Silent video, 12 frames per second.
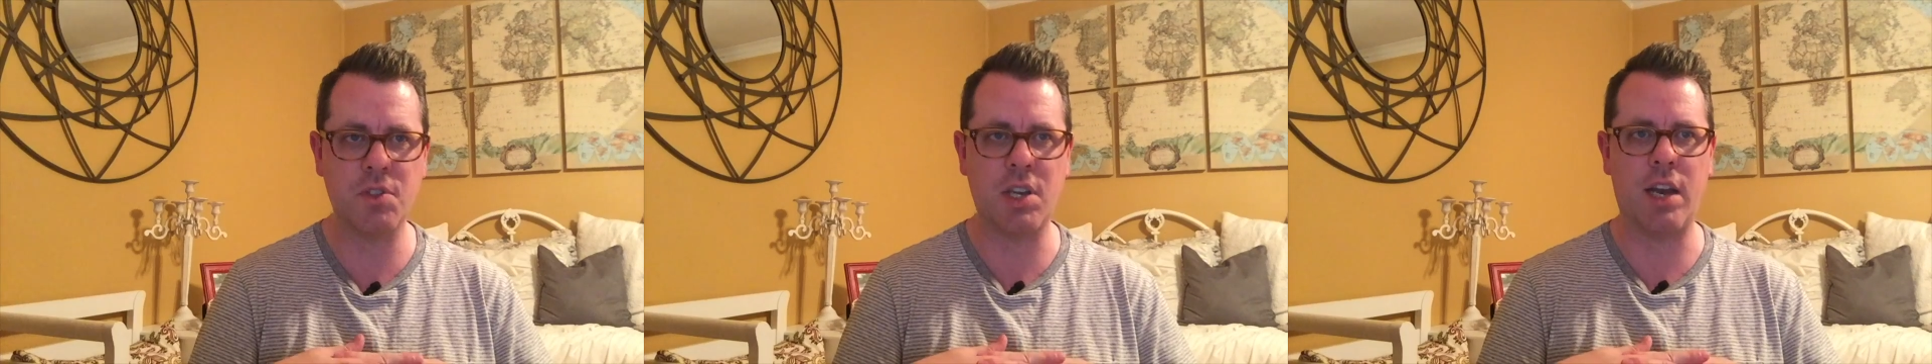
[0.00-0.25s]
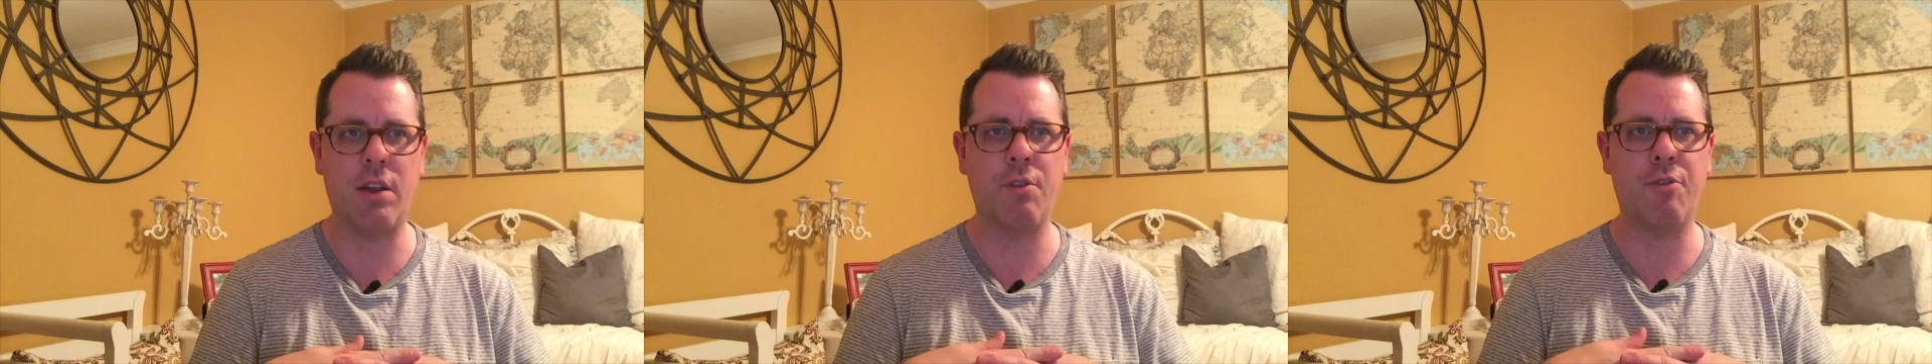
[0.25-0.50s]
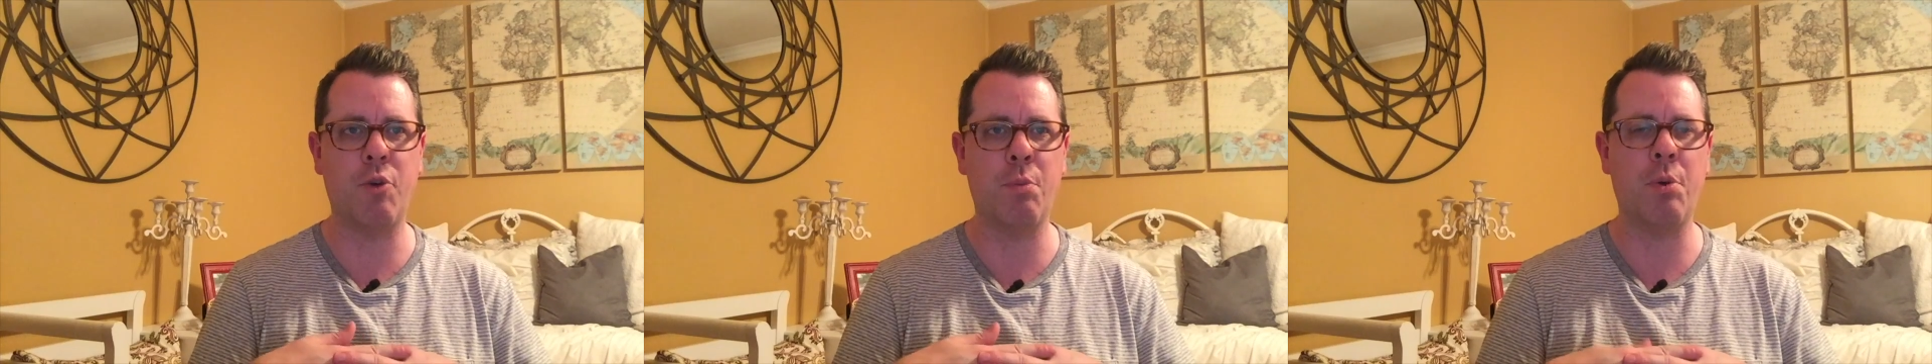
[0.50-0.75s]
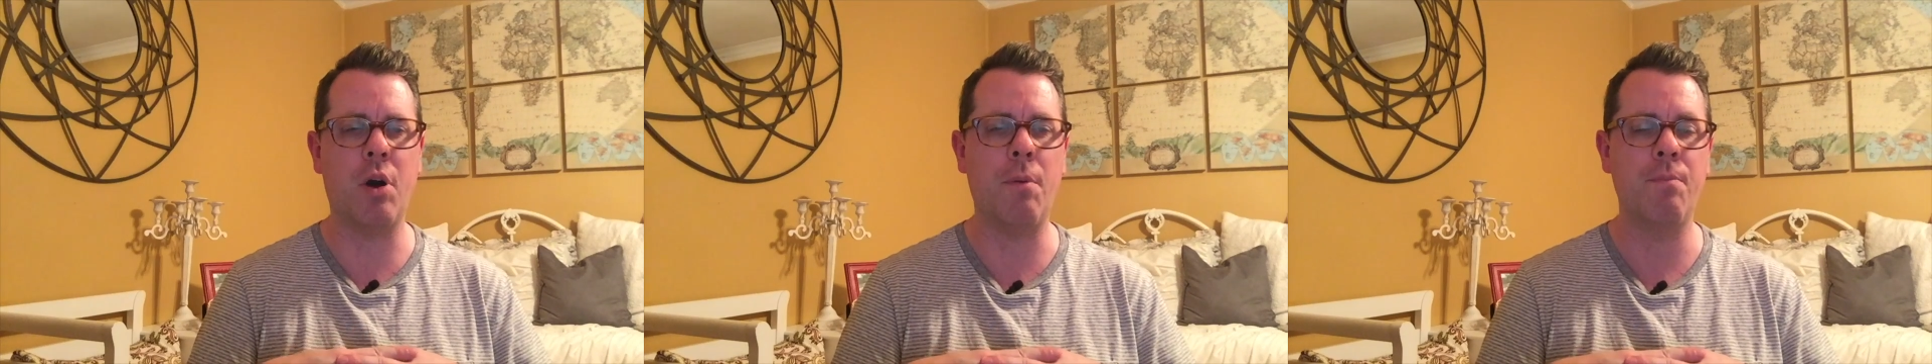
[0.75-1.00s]
side of the
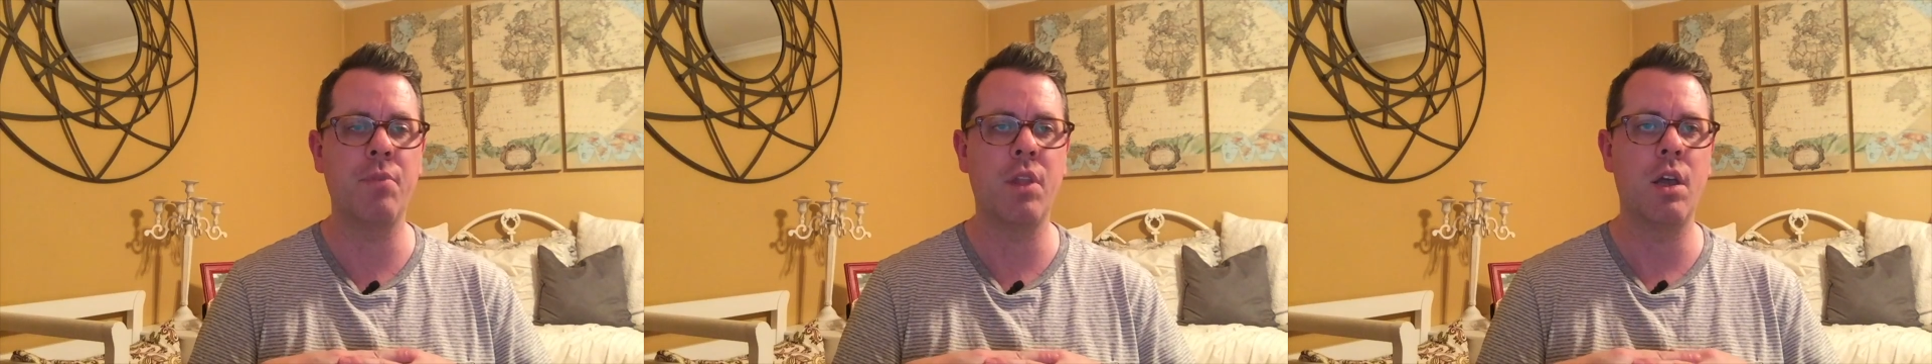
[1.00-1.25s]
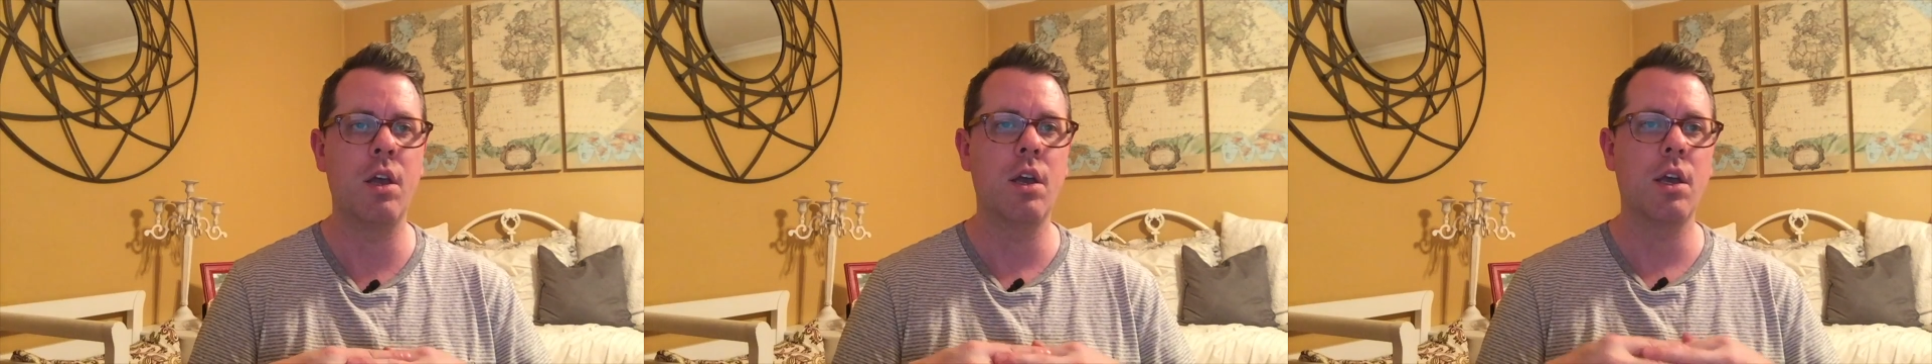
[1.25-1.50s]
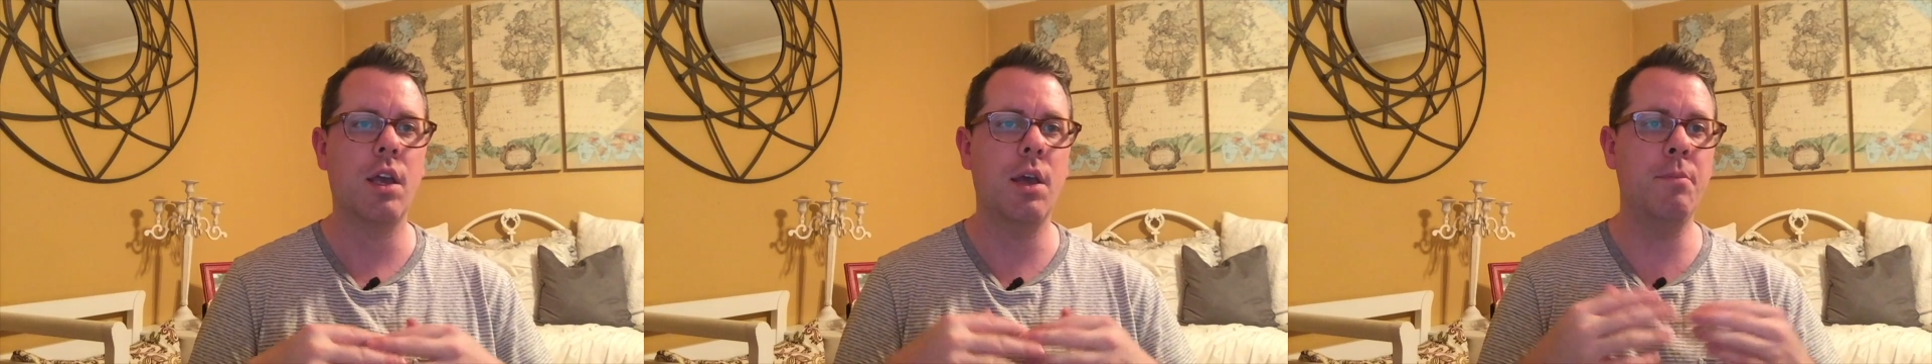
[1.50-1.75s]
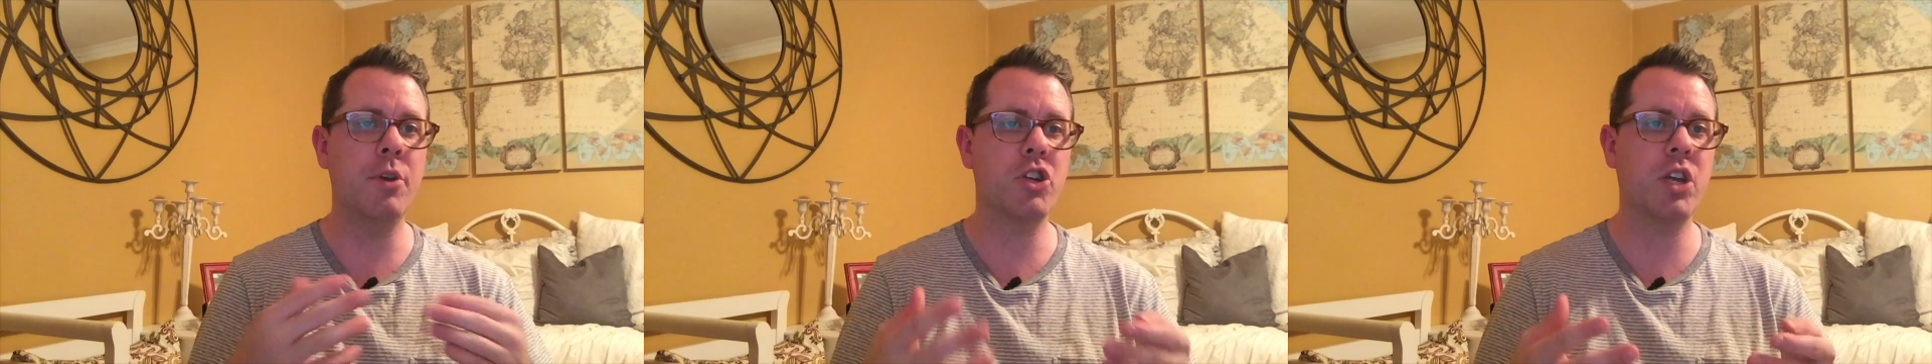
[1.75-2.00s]
football.
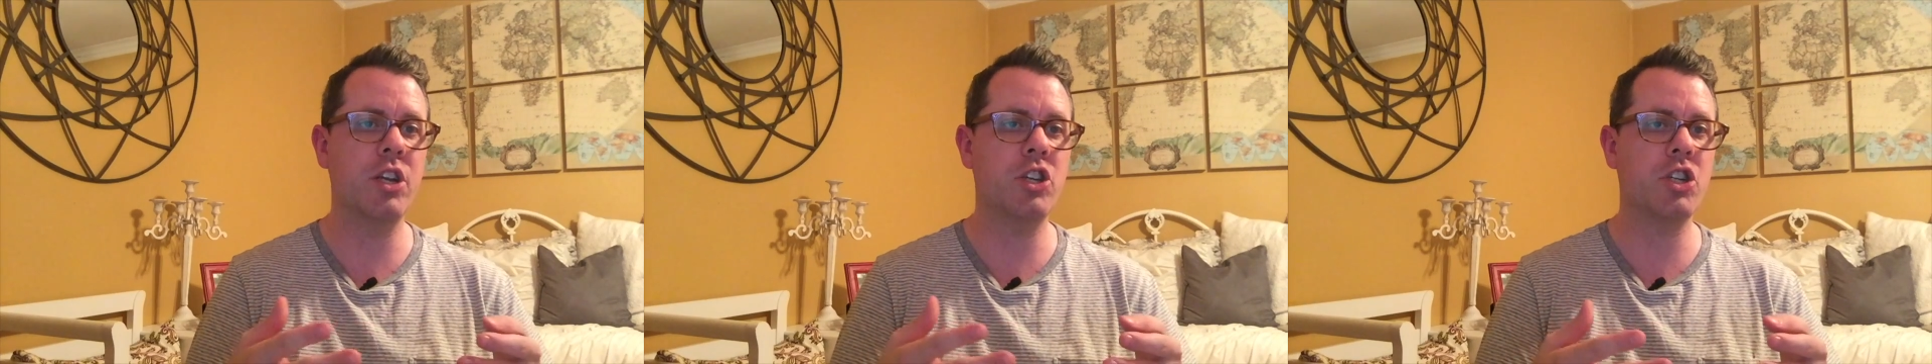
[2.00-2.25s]
Can Michigan